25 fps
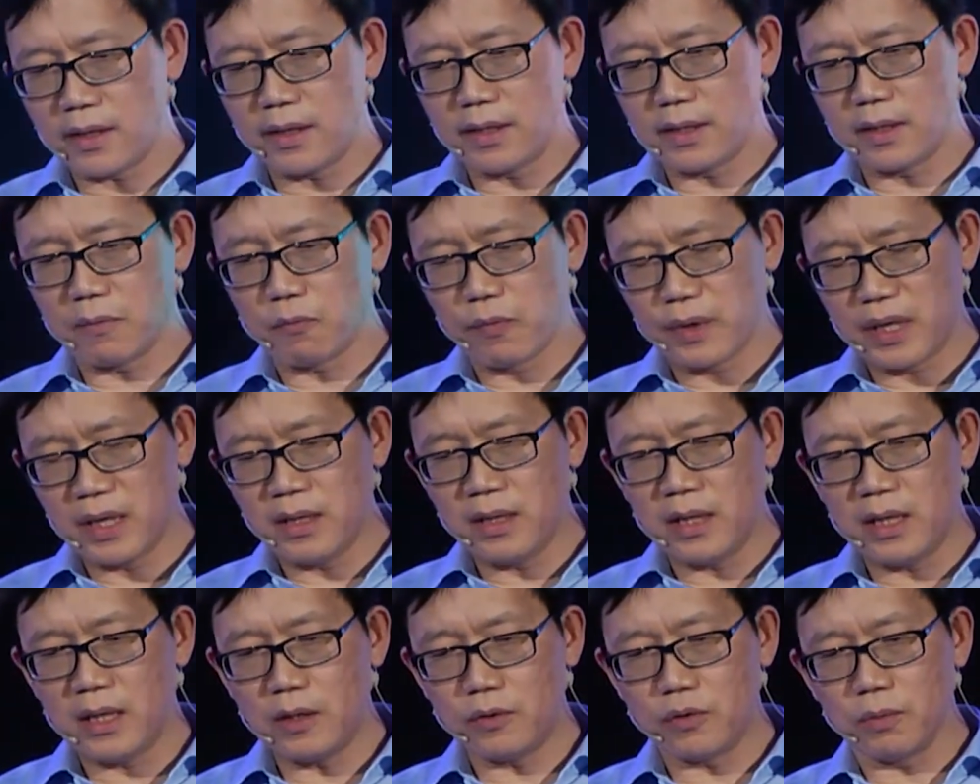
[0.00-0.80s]
is that we
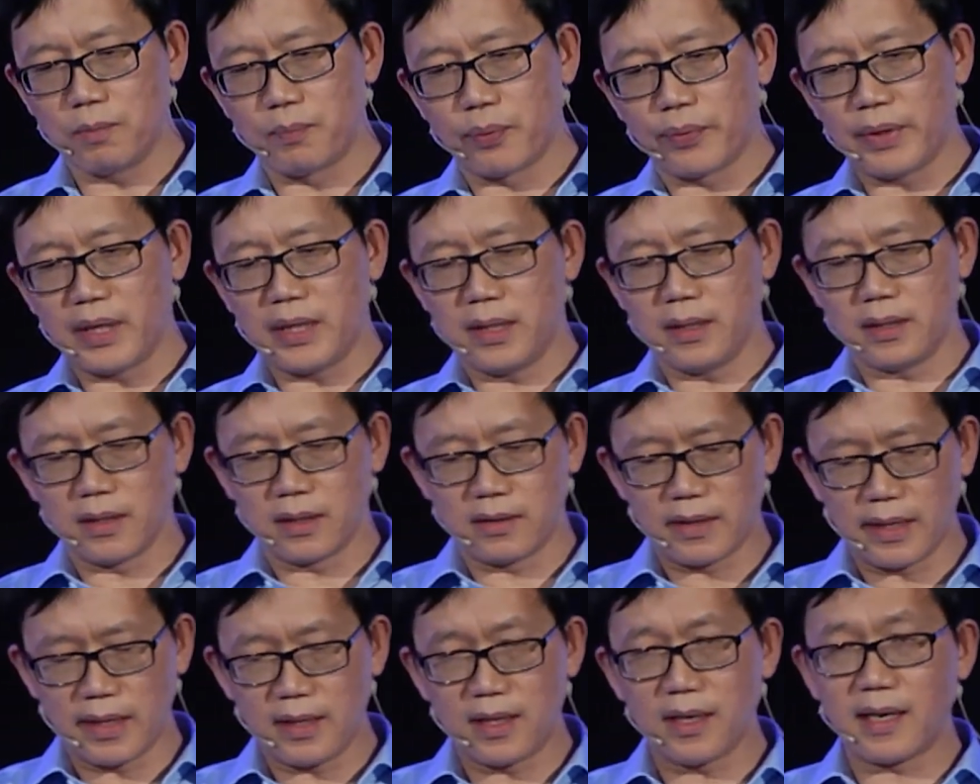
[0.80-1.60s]
need to break the
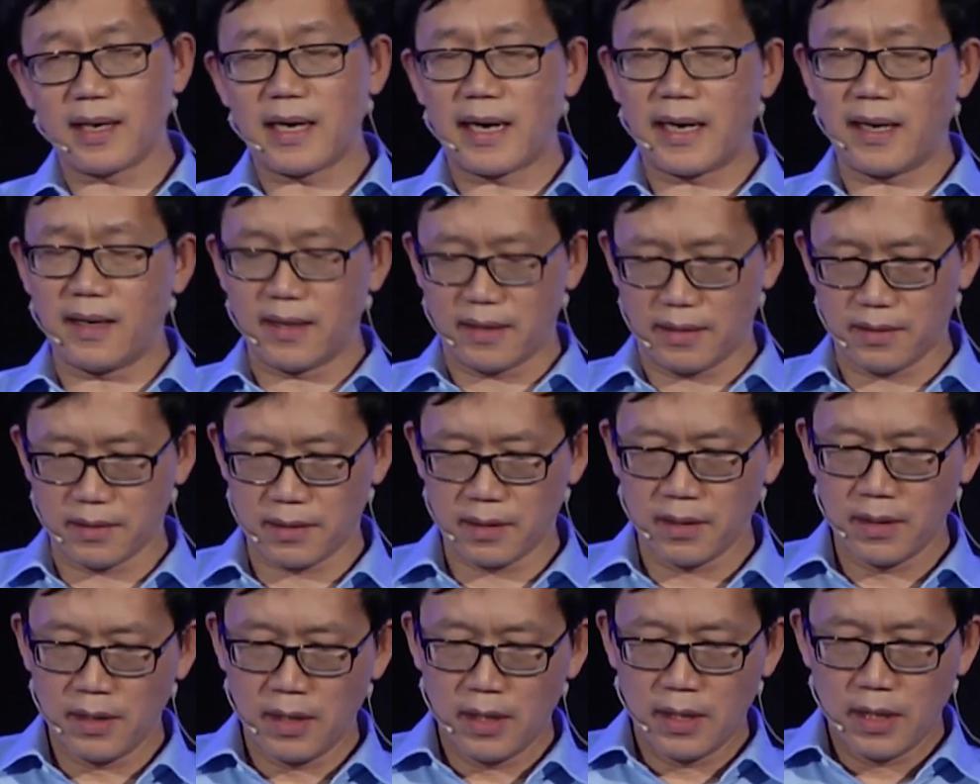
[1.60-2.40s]
data
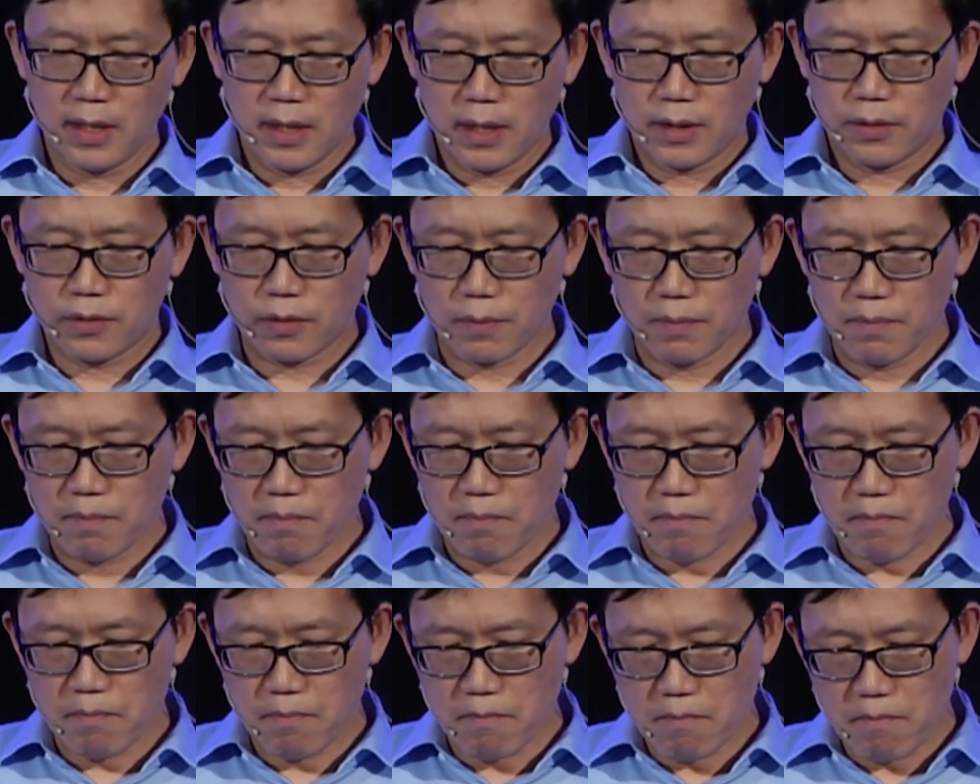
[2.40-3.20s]
islands
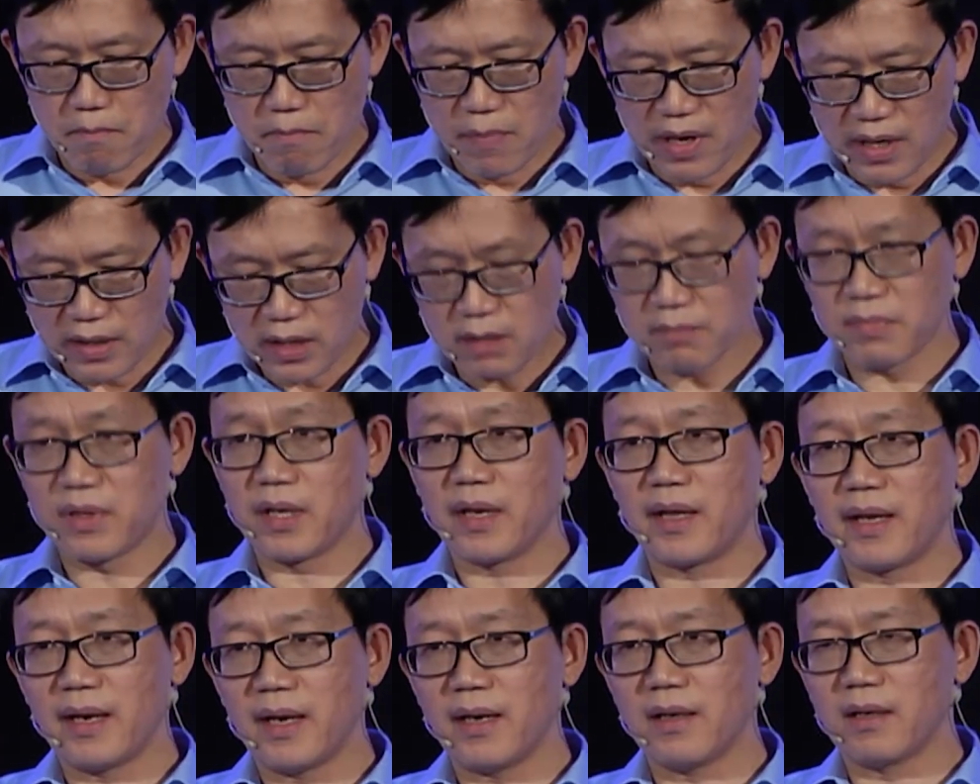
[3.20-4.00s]
to merge them
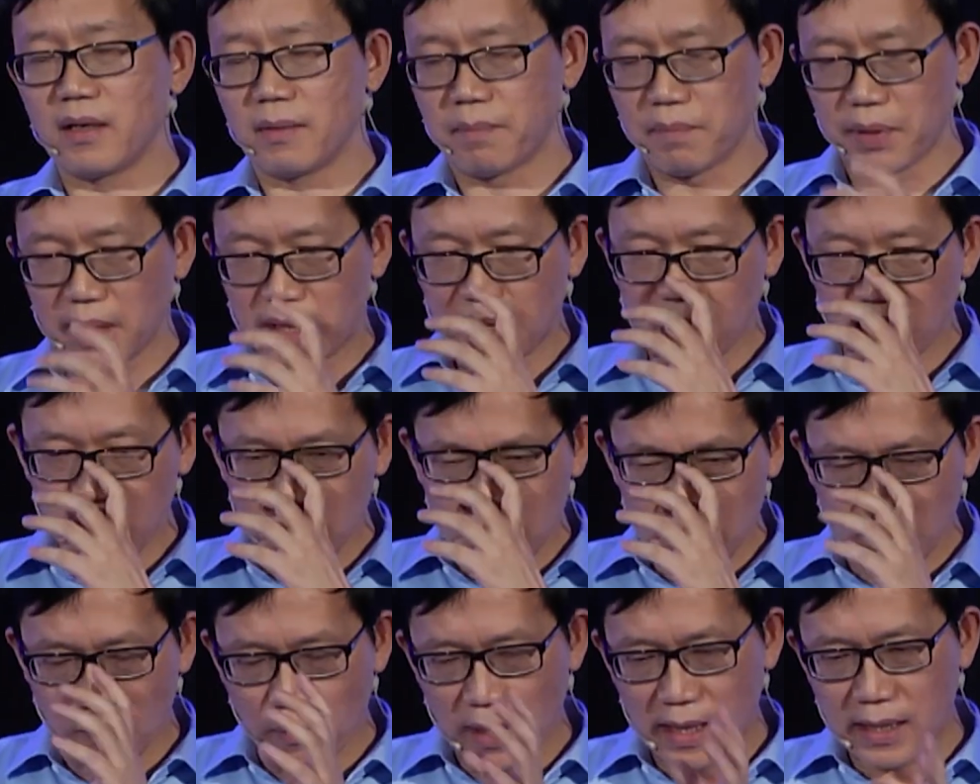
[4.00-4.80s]
together,
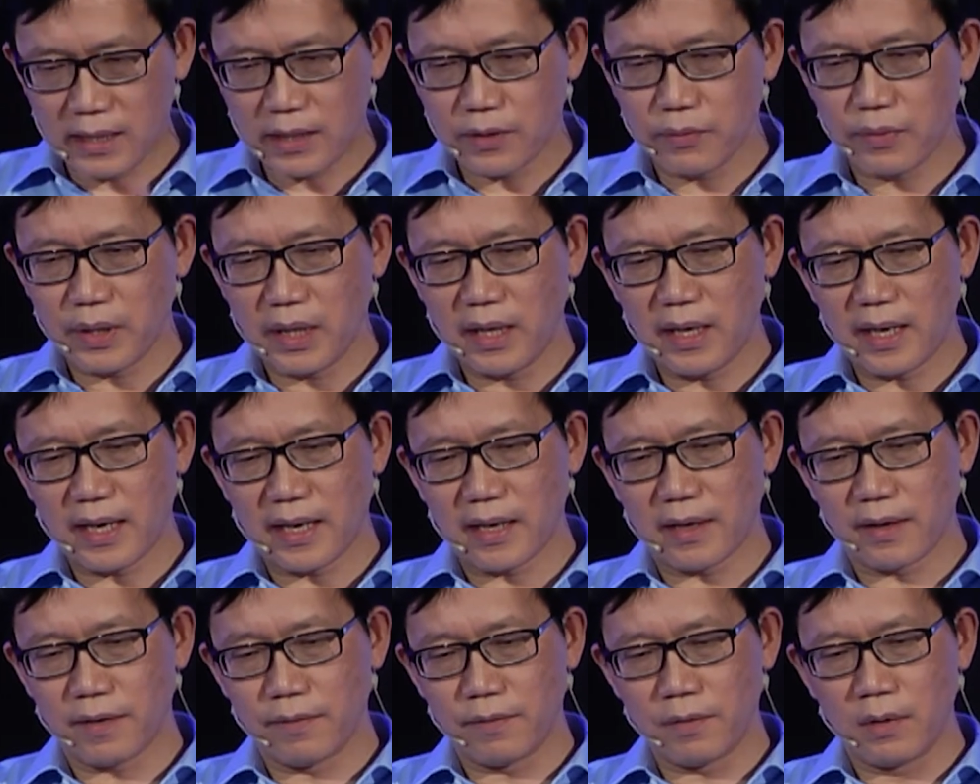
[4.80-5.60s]
because once we
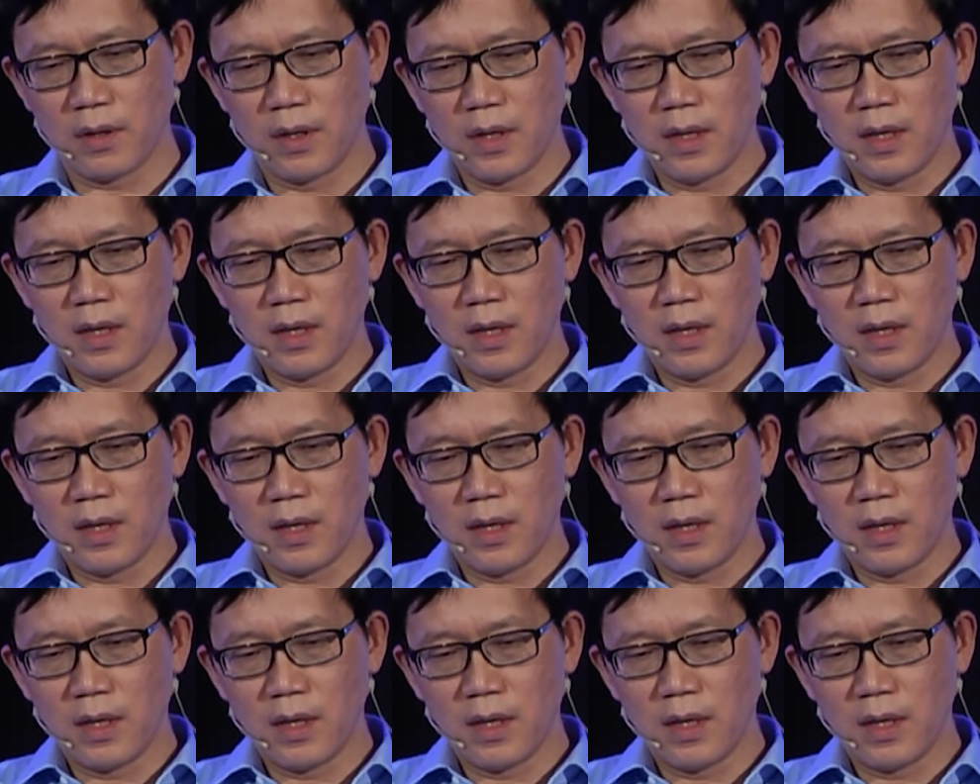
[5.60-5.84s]
have